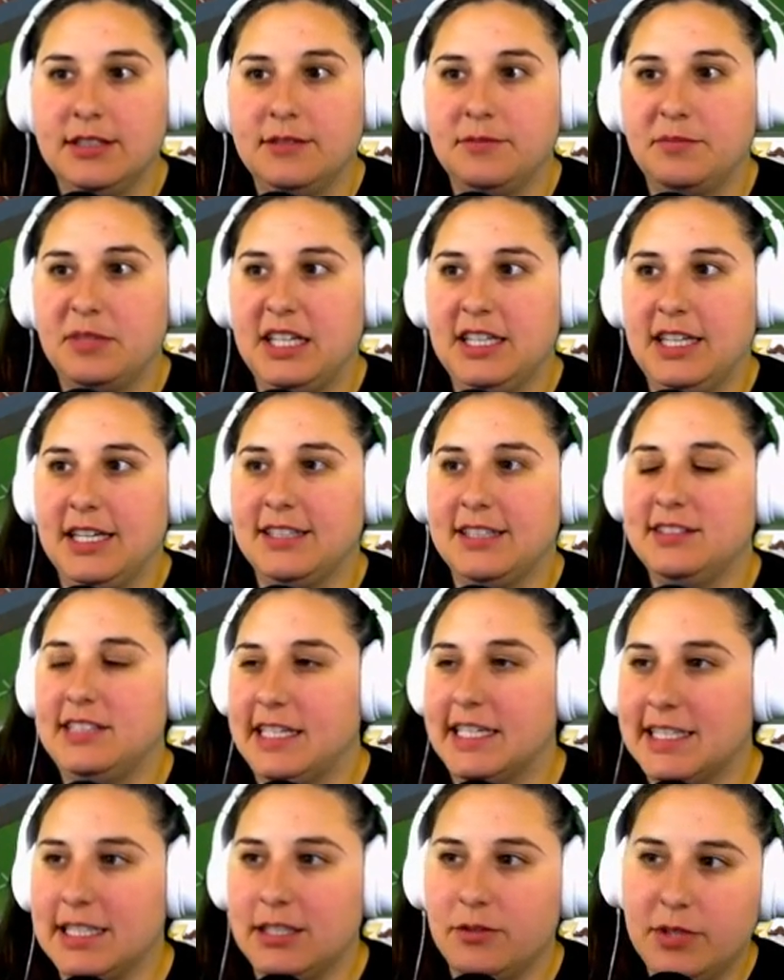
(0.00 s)
by like
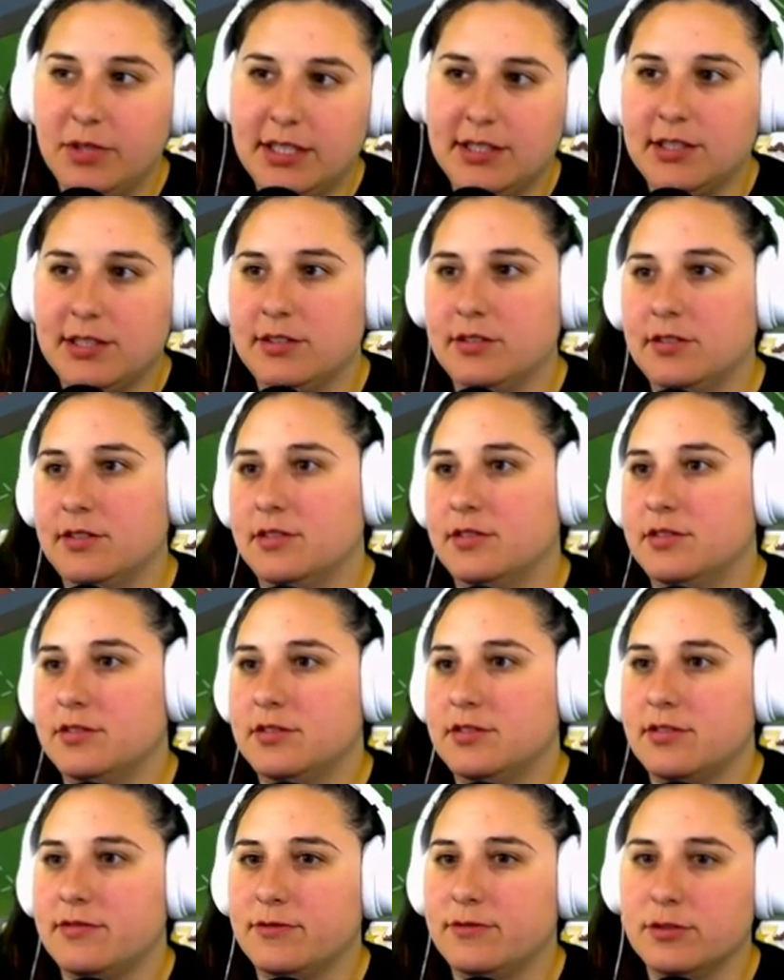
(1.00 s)
stacking
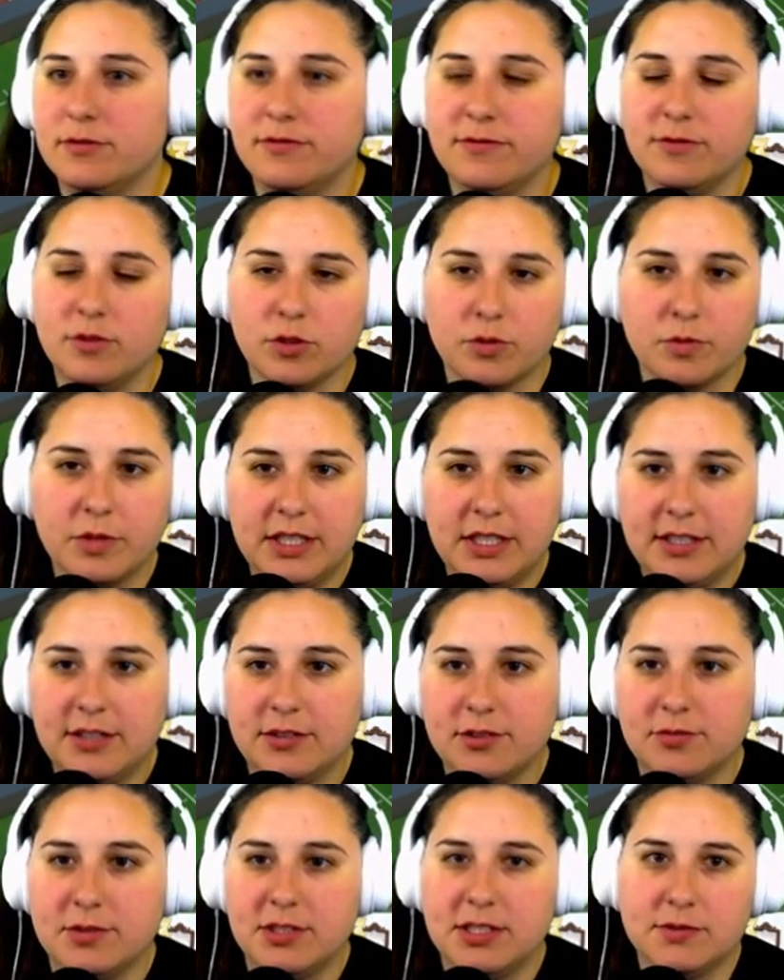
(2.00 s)
windows, full floor
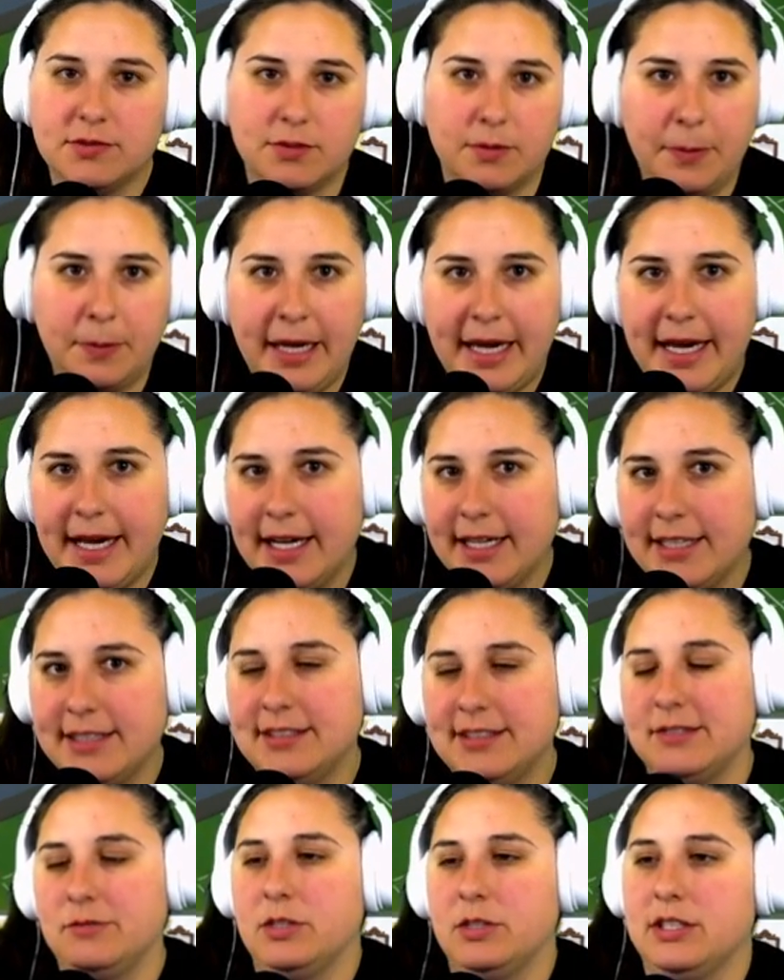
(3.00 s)
windows with different
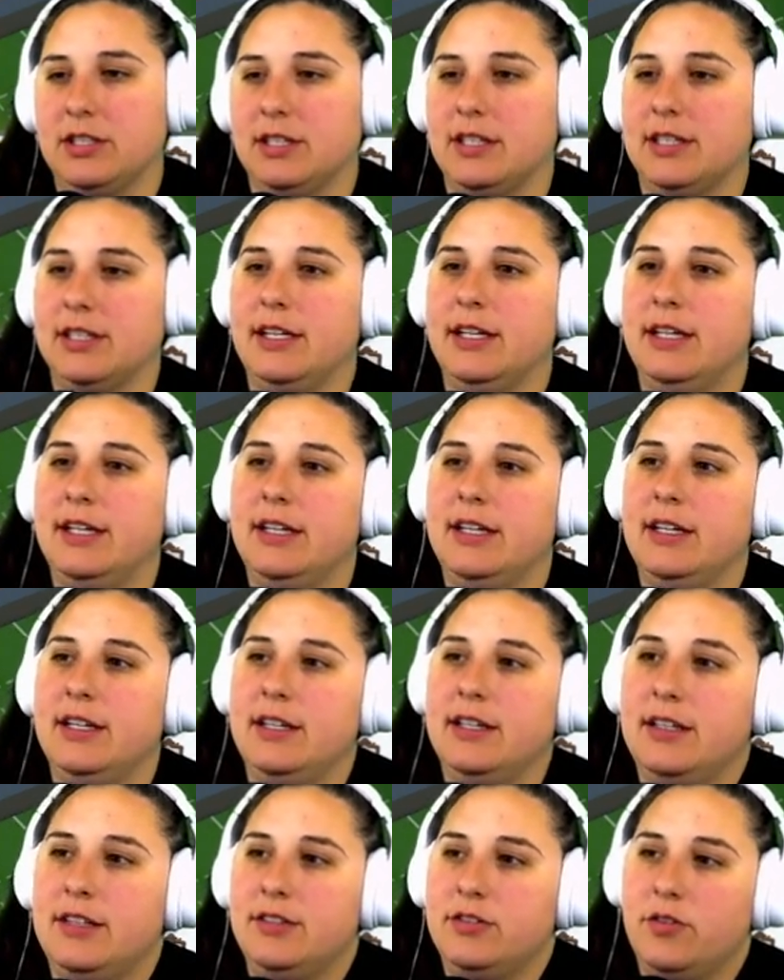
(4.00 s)
packs and whatnot.
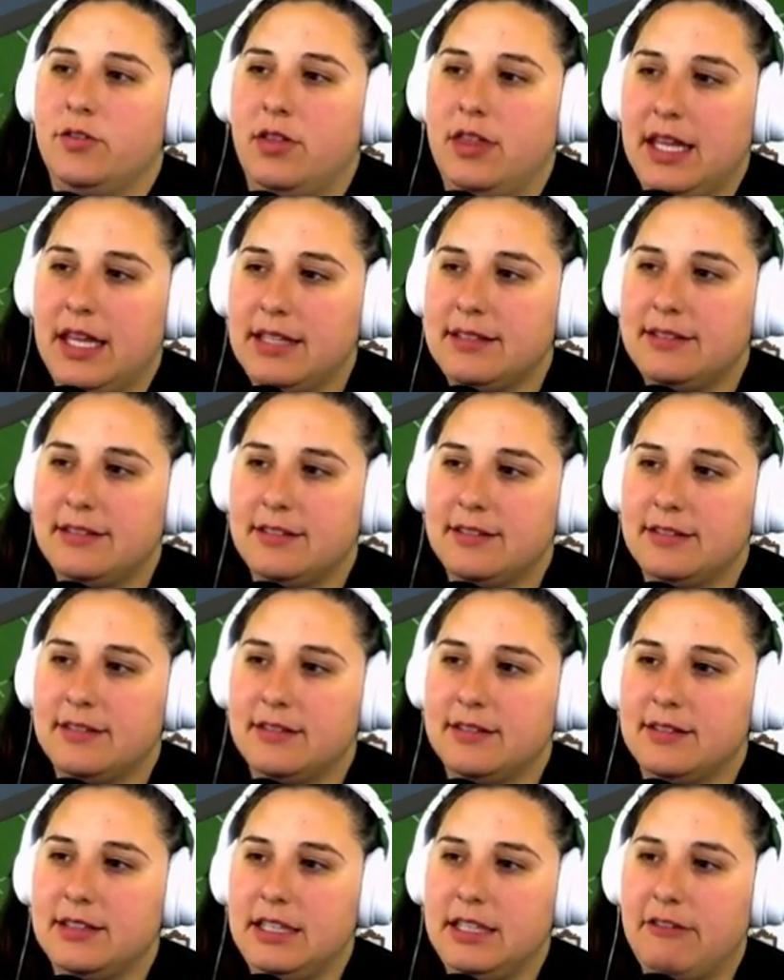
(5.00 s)
So this,
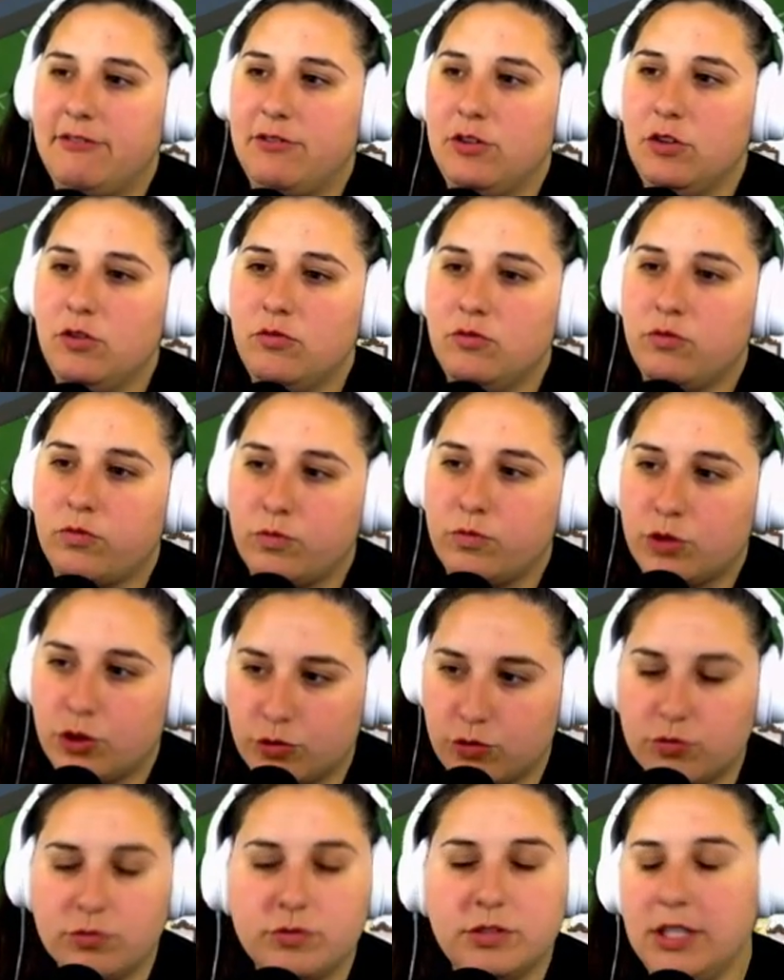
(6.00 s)
if you
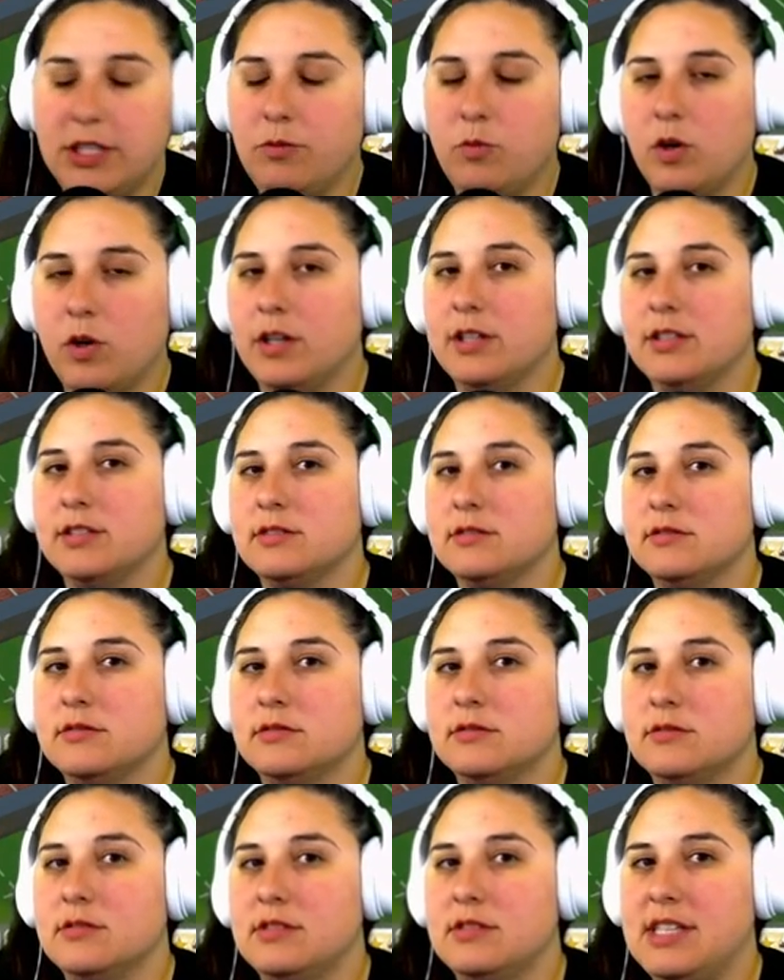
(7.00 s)
truly want
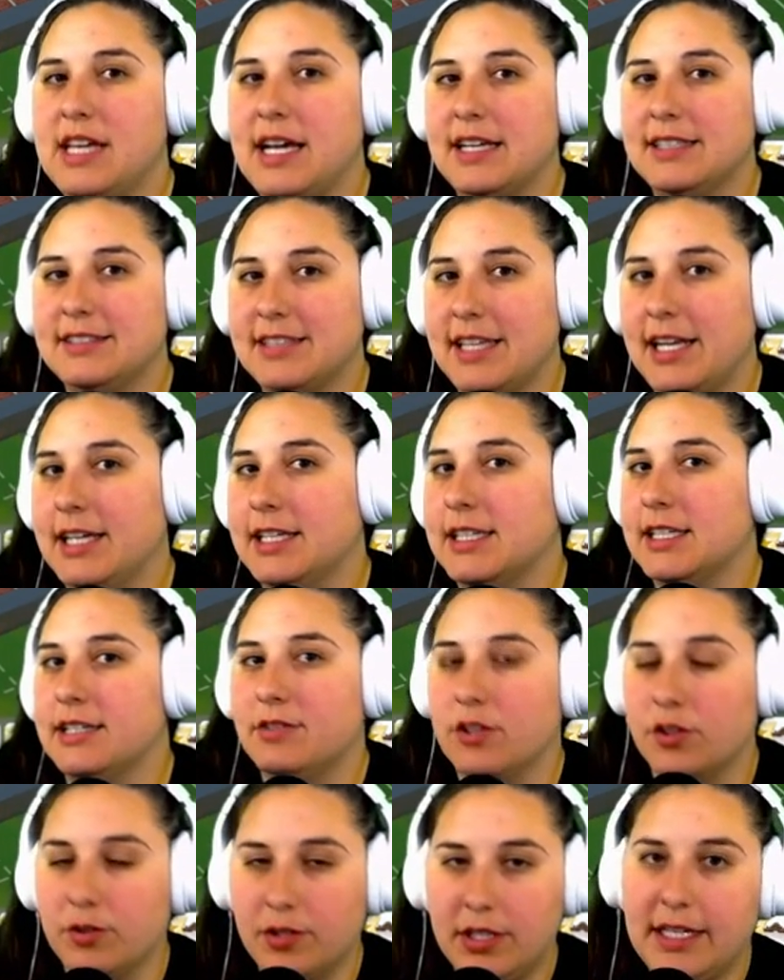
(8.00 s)
the aesthetic of
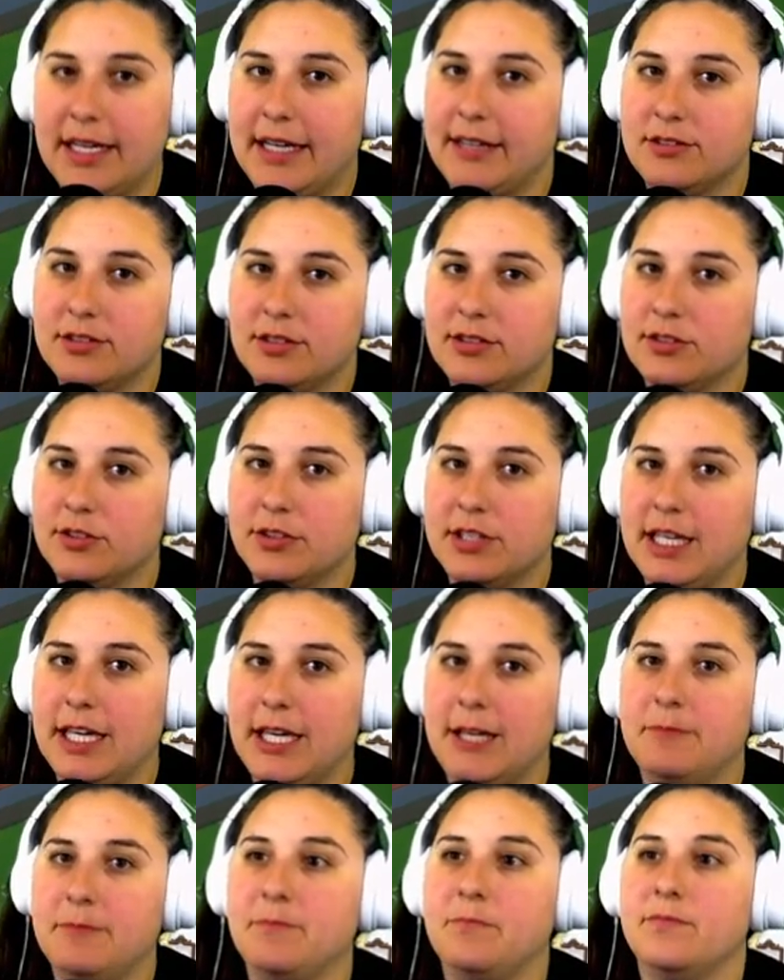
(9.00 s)
a greenhouse in your
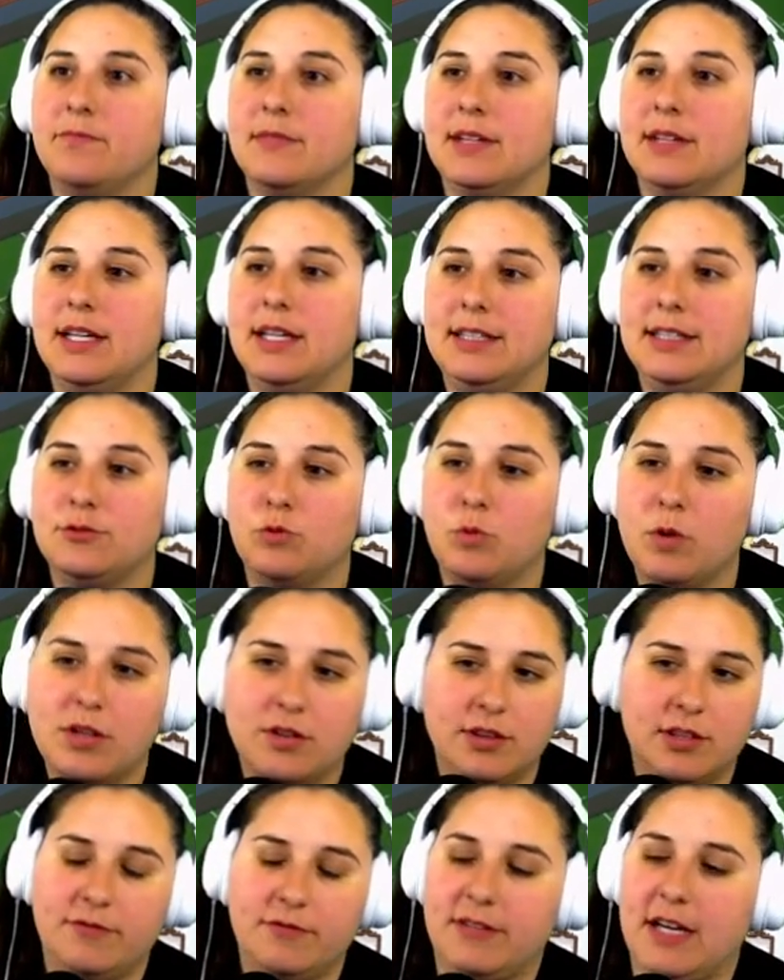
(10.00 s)
game, it's
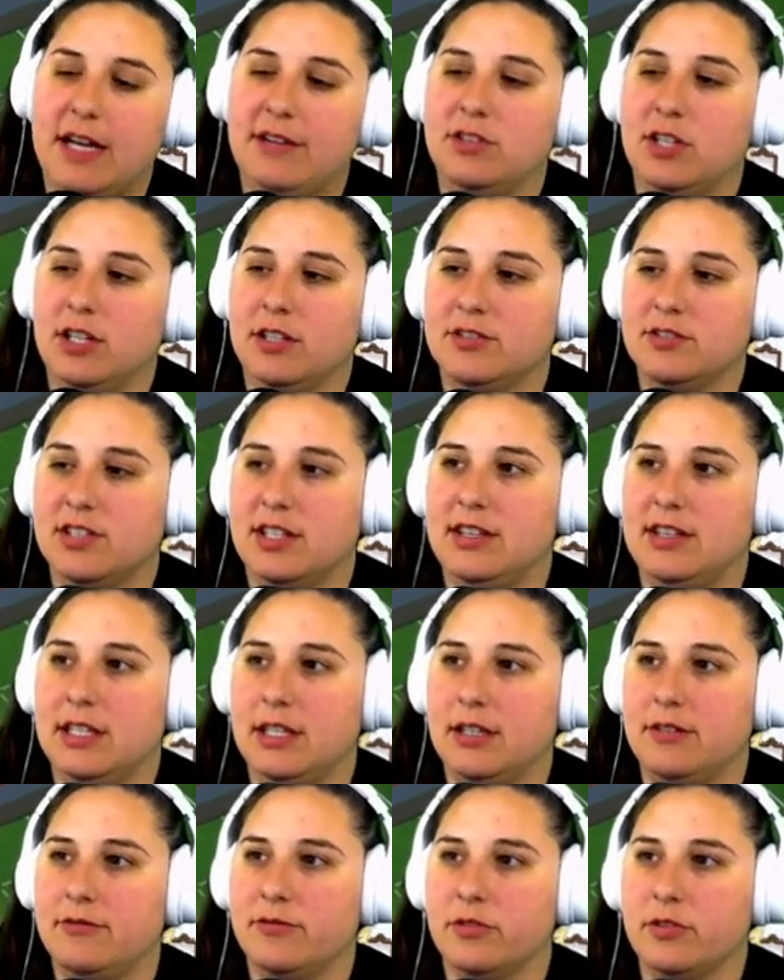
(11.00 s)
worth the five dollars, I
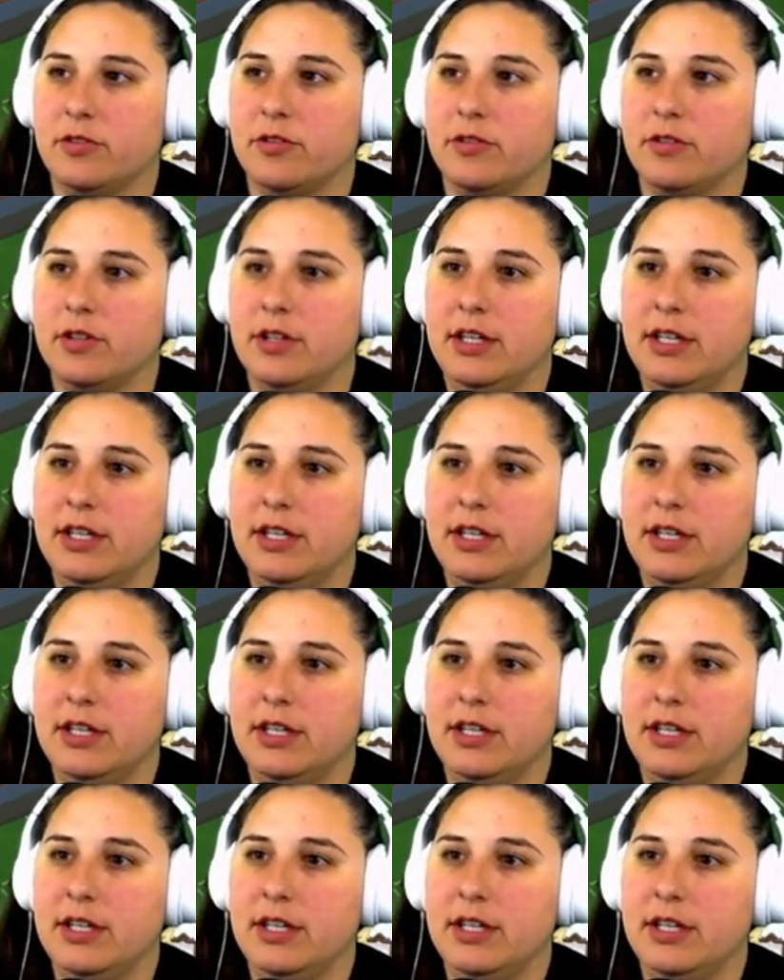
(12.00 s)
think, for